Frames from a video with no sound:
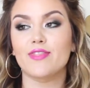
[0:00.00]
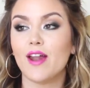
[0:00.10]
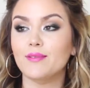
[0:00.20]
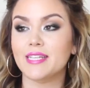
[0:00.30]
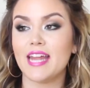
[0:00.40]

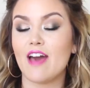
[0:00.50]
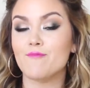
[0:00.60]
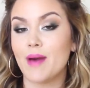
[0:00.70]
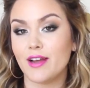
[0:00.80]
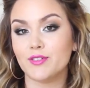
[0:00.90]
thought I was going to
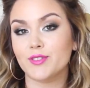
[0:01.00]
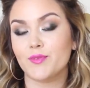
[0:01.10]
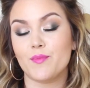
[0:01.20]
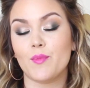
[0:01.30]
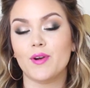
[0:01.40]
have
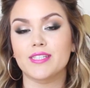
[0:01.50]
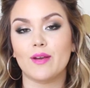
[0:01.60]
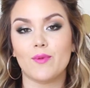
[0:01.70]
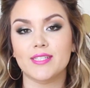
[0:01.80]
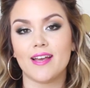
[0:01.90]
buyer's remorse
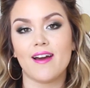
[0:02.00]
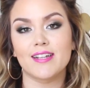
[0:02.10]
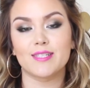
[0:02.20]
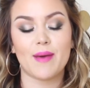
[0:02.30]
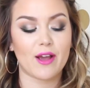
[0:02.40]
like once I got
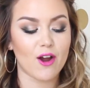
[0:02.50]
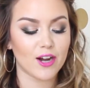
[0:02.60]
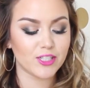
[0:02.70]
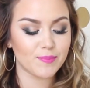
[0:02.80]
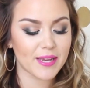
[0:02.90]
into my
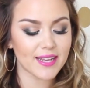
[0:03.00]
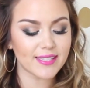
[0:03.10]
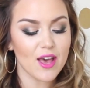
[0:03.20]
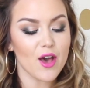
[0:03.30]
car, just because